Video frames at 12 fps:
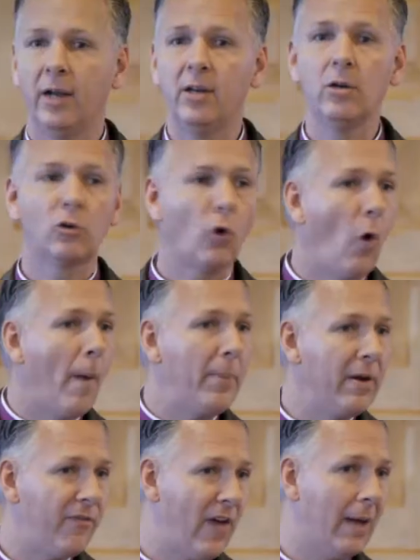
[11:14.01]
I didn't grow up
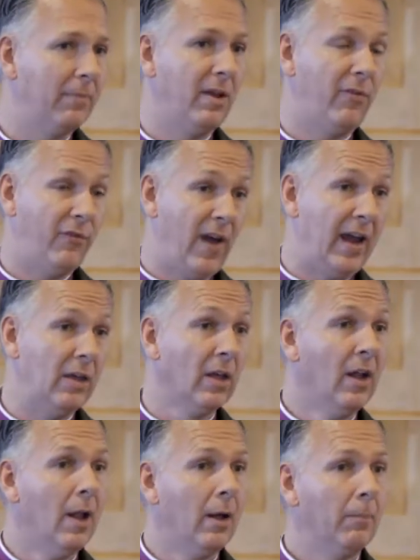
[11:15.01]
in a family of faith.
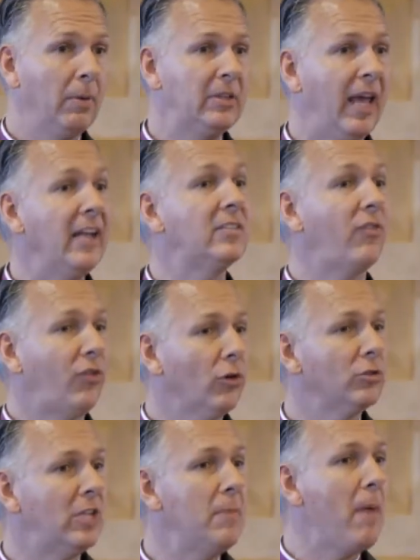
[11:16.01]
But at the age of
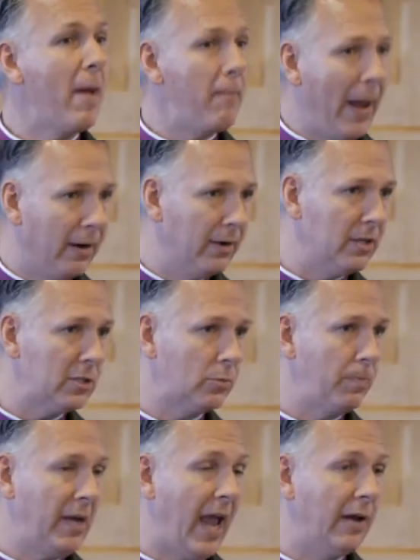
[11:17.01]
13, my parents
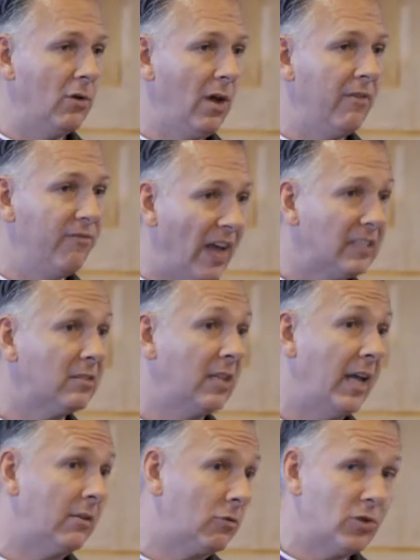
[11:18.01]
began to
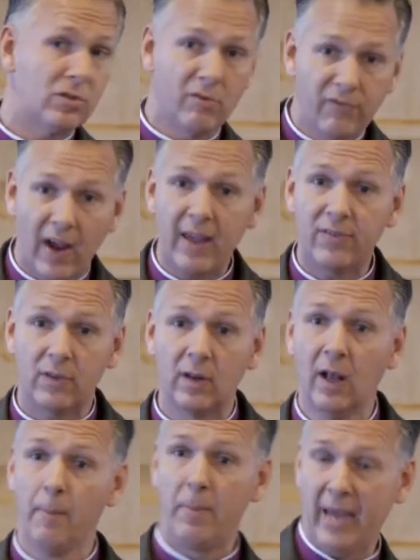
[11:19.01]
investigate the Christian faith and
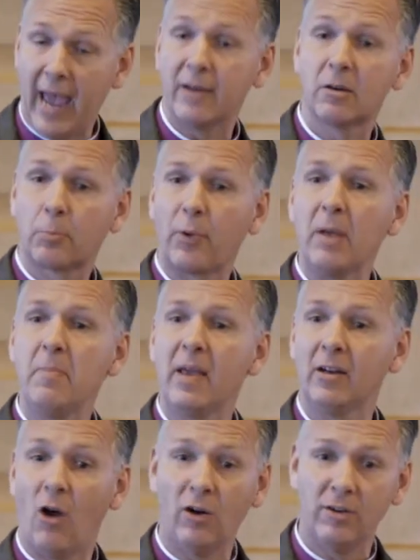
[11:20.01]
began to bring me
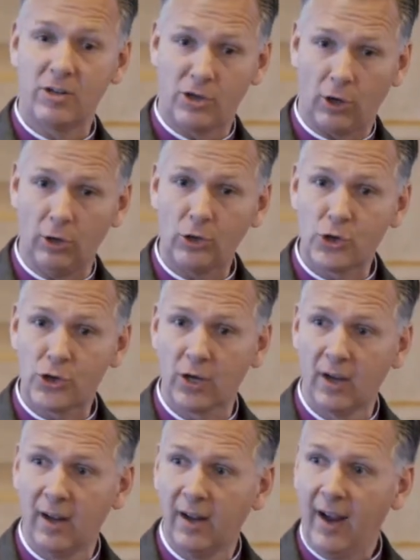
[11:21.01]
along to church.
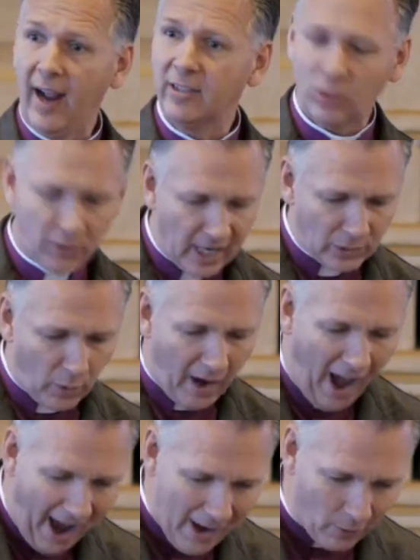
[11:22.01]
And so, guess what?
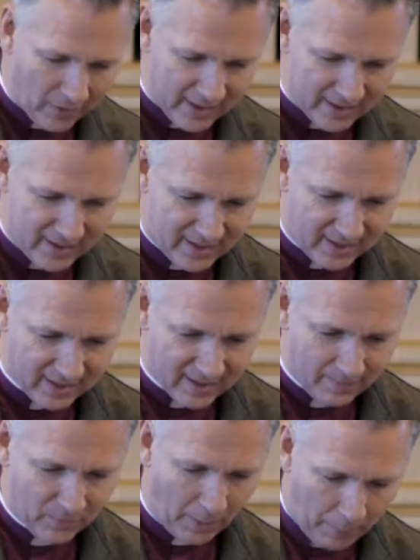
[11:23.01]
I was
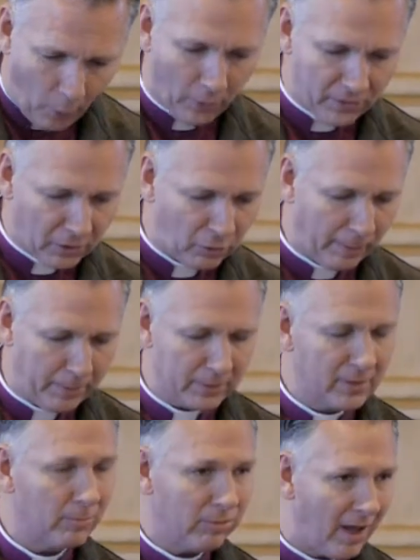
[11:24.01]
the poor, the
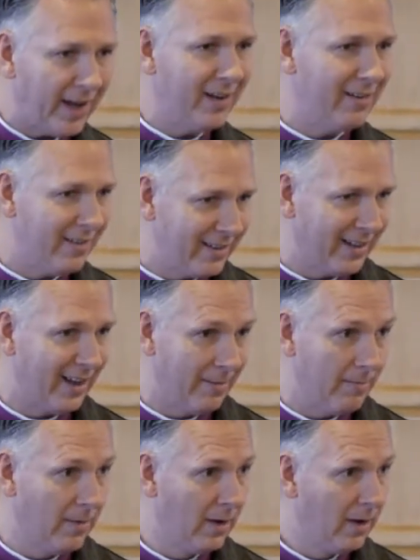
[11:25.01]
crippled, the blind, and the
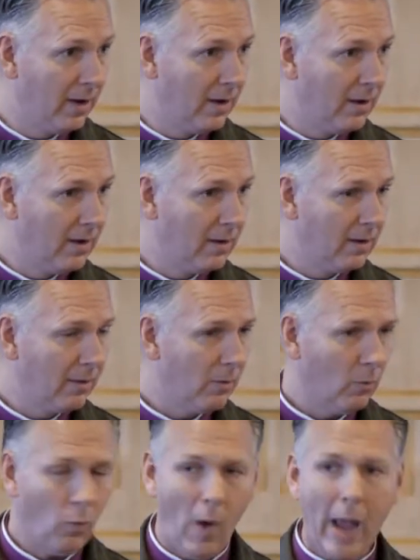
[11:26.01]
lame.
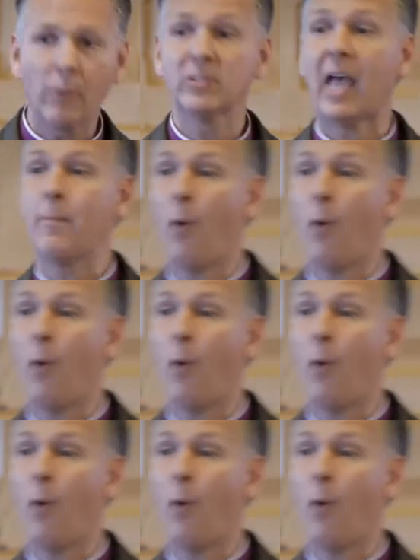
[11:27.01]
Why was I